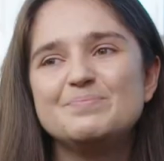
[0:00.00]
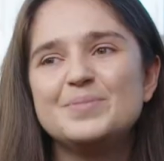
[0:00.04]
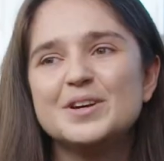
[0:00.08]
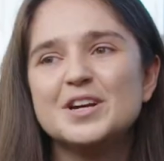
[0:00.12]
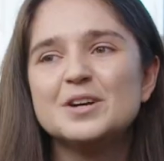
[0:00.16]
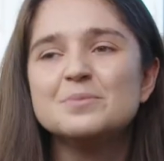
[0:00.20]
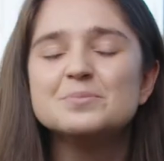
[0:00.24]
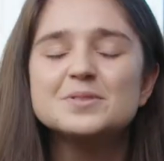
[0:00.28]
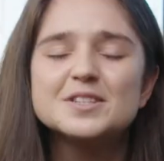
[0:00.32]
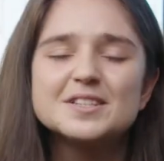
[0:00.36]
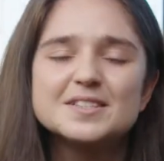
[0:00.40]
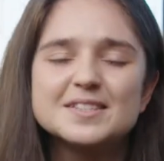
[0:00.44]

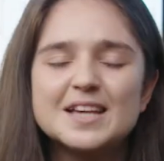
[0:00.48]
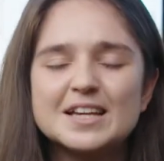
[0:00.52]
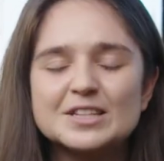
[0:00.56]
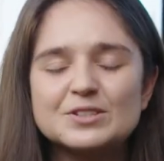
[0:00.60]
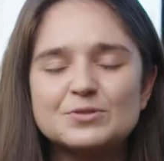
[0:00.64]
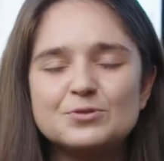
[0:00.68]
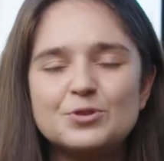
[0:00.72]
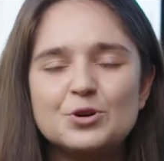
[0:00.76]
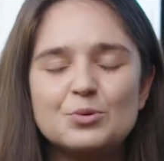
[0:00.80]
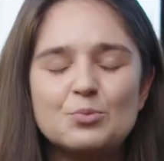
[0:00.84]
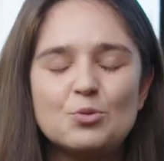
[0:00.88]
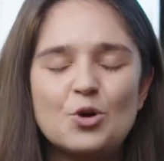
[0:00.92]
become
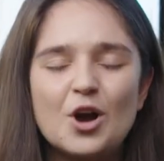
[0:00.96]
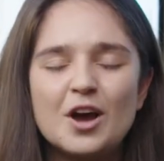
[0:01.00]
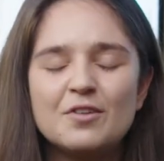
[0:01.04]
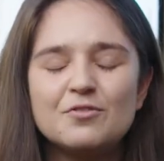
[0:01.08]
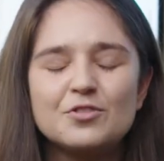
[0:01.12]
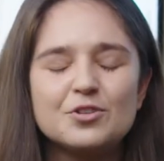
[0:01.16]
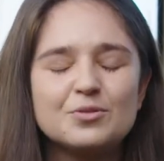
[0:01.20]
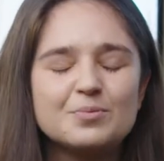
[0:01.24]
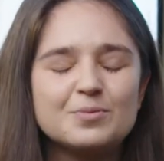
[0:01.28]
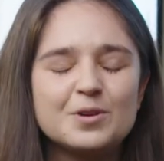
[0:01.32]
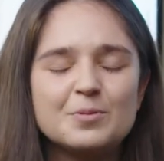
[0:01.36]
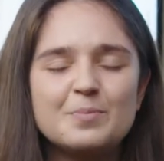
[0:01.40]
successful in
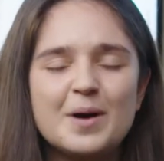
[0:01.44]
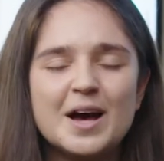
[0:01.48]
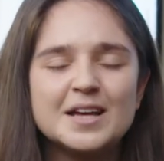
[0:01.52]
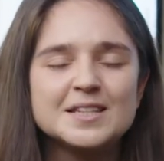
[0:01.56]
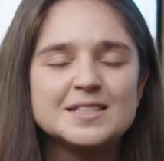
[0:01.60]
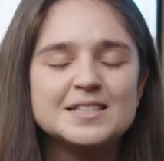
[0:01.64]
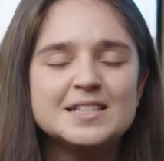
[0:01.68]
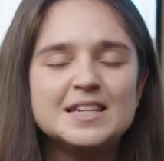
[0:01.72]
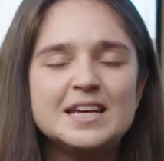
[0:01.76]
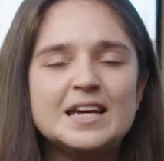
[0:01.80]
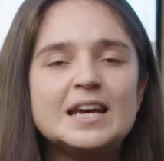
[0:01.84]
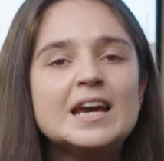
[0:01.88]
whatever
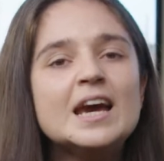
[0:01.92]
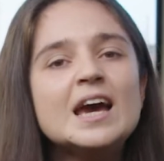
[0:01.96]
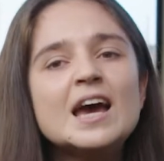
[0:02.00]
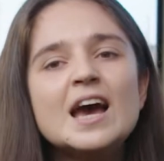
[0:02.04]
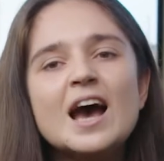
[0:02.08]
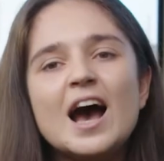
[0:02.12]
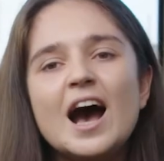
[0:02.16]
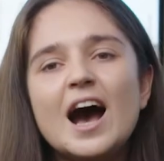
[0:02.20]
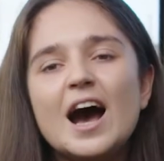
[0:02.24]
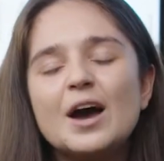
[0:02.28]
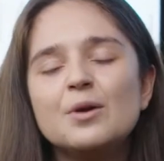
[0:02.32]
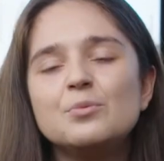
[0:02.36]
capacity,
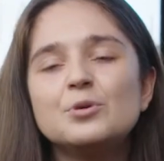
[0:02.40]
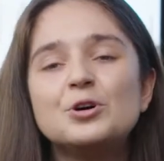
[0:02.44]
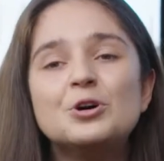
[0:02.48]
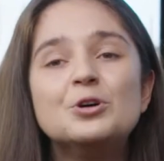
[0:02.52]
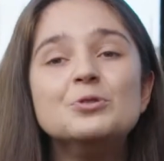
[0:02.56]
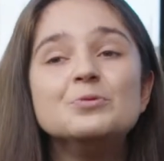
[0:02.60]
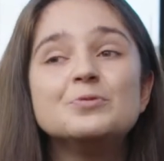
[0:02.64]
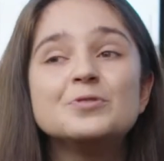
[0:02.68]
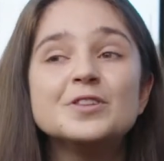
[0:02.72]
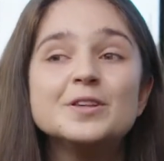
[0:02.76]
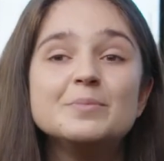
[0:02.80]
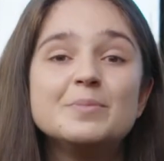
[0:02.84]
I will
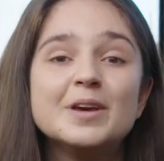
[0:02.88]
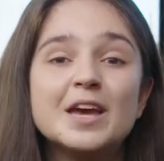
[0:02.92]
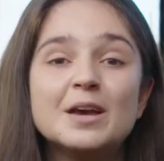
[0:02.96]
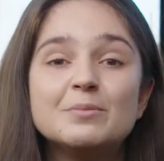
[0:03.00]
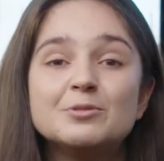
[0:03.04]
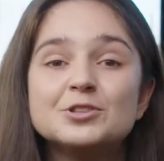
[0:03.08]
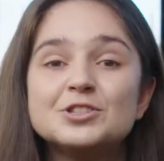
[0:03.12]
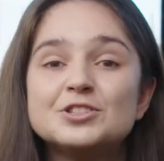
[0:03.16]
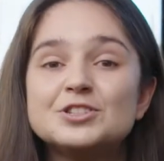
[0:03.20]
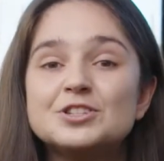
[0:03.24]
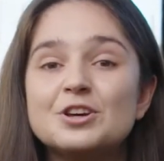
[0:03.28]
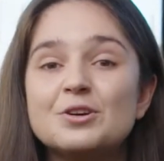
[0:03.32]
hopefully be
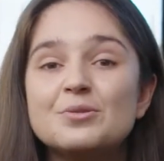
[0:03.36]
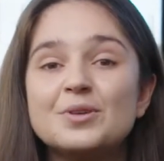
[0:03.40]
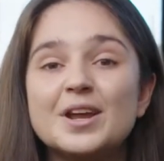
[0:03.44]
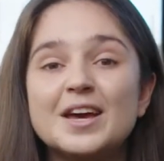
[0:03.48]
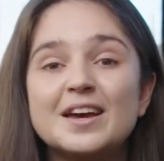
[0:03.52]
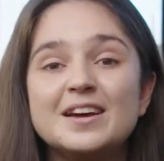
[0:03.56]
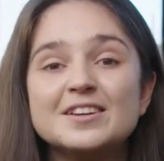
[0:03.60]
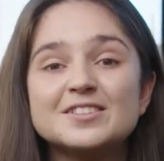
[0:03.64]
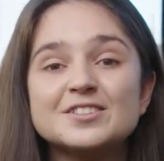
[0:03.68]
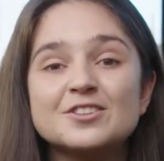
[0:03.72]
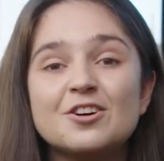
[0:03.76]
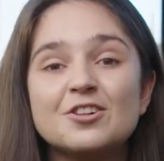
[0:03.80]
able to
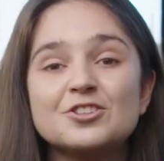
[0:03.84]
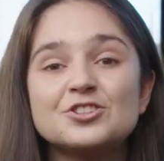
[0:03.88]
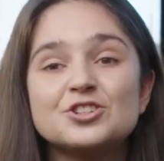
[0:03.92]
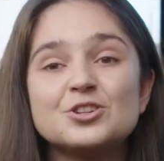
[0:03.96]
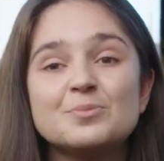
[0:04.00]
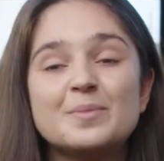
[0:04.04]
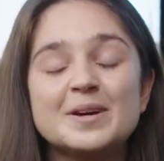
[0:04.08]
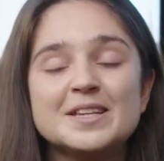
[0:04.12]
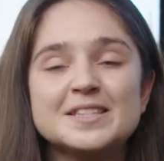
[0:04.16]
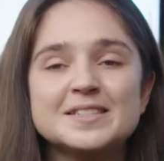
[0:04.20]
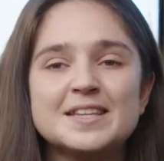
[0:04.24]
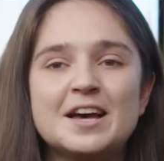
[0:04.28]
donate a
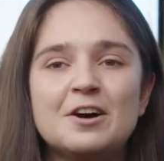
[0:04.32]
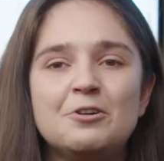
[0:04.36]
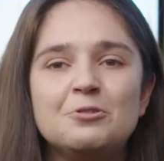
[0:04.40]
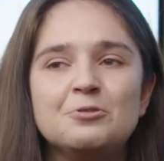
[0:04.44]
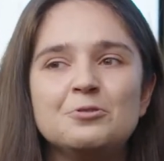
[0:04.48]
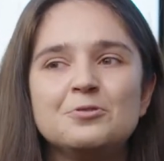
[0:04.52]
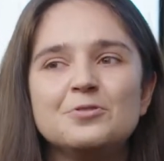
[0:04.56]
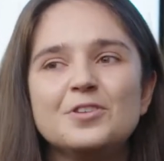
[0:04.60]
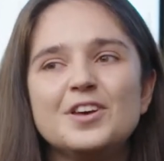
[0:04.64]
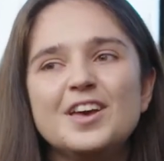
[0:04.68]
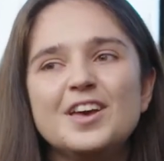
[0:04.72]
scholarship myself.